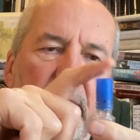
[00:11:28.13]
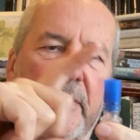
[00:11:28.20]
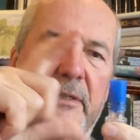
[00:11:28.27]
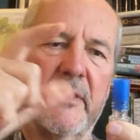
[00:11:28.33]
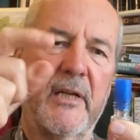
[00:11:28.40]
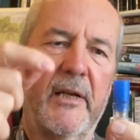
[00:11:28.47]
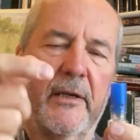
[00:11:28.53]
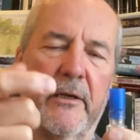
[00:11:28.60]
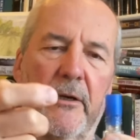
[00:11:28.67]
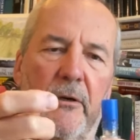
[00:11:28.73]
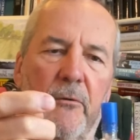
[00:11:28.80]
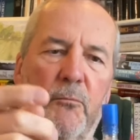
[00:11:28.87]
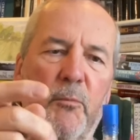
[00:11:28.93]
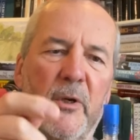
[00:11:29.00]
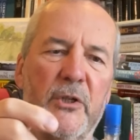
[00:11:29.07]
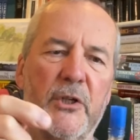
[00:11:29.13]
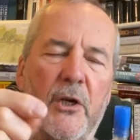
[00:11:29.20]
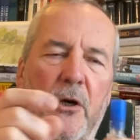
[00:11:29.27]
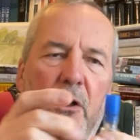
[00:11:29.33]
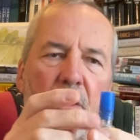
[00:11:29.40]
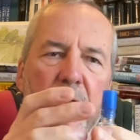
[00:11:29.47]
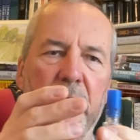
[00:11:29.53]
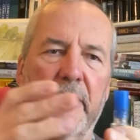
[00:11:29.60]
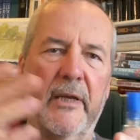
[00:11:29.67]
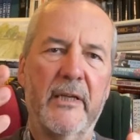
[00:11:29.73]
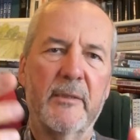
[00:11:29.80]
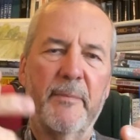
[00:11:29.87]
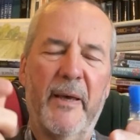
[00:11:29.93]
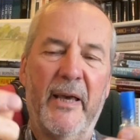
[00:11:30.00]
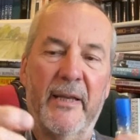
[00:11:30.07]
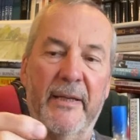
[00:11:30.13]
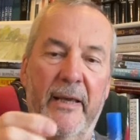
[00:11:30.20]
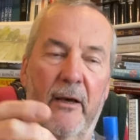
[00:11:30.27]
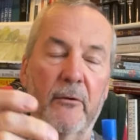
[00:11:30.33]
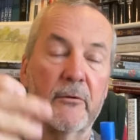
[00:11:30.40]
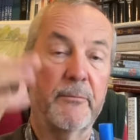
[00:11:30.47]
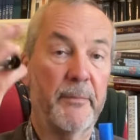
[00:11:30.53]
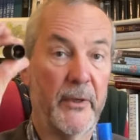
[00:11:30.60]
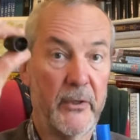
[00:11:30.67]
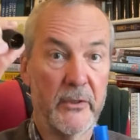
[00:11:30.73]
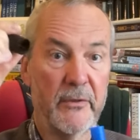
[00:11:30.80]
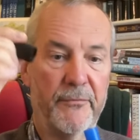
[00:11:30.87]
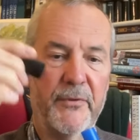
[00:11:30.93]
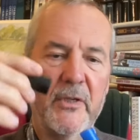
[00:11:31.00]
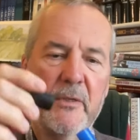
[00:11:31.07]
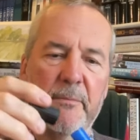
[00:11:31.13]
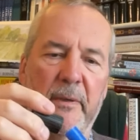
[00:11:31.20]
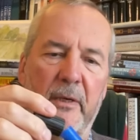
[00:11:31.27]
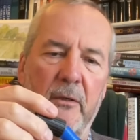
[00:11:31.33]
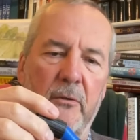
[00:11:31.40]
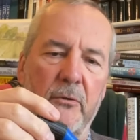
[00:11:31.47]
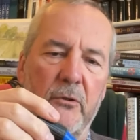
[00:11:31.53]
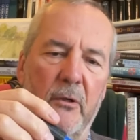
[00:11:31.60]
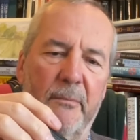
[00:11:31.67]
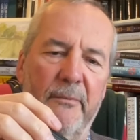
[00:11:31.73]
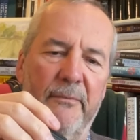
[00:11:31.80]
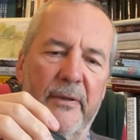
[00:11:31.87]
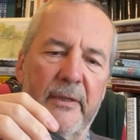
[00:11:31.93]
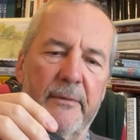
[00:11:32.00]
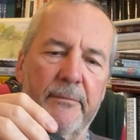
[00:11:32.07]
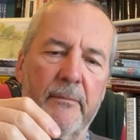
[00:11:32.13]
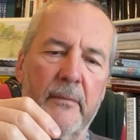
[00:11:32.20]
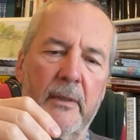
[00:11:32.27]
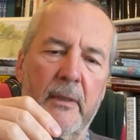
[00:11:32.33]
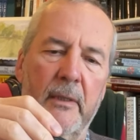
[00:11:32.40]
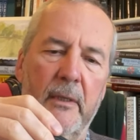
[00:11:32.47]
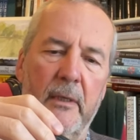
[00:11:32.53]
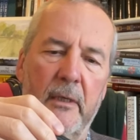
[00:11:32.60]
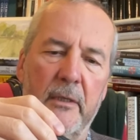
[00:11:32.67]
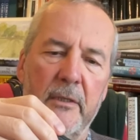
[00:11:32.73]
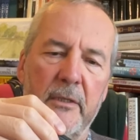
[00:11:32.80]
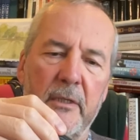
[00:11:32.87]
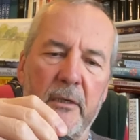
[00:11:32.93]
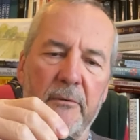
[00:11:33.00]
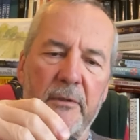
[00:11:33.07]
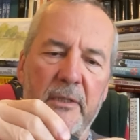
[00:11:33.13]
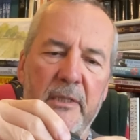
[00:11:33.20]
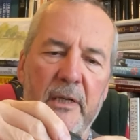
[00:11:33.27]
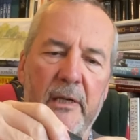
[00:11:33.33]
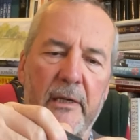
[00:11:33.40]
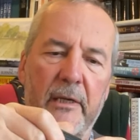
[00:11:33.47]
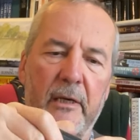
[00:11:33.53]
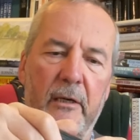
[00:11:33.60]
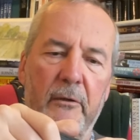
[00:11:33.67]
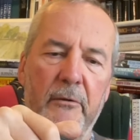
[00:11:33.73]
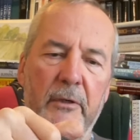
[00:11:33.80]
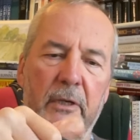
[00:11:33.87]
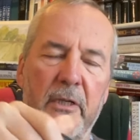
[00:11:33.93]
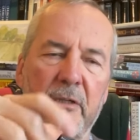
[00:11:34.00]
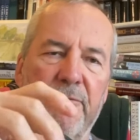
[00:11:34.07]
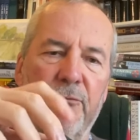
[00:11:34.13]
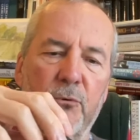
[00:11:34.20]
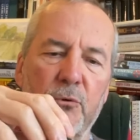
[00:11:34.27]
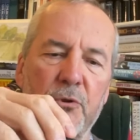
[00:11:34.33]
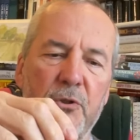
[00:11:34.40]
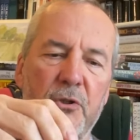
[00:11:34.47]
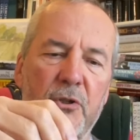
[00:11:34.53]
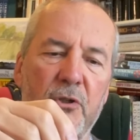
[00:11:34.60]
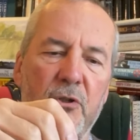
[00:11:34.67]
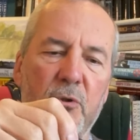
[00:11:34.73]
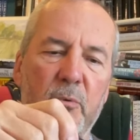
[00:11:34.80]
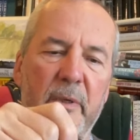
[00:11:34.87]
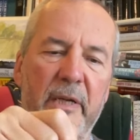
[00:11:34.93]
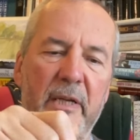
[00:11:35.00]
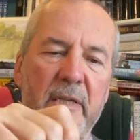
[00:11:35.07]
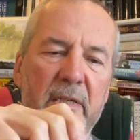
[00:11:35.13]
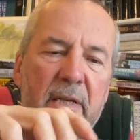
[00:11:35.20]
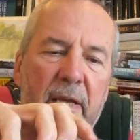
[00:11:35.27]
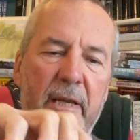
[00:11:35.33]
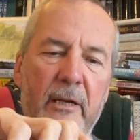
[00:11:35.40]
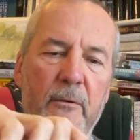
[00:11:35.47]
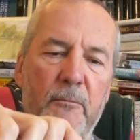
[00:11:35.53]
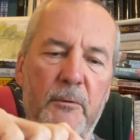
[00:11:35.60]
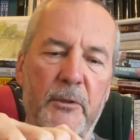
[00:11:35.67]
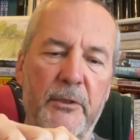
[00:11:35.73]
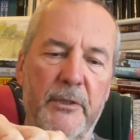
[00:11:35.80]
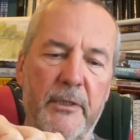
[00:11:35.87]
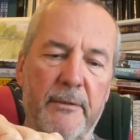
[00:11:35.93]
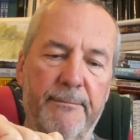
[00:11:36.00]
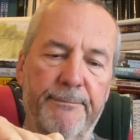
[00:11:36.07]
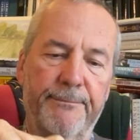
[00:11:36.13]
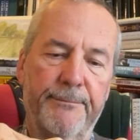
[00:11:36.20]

the silicone, which can't expand out because of this being on top of it. And so the silicone is forced to squeeze inwards.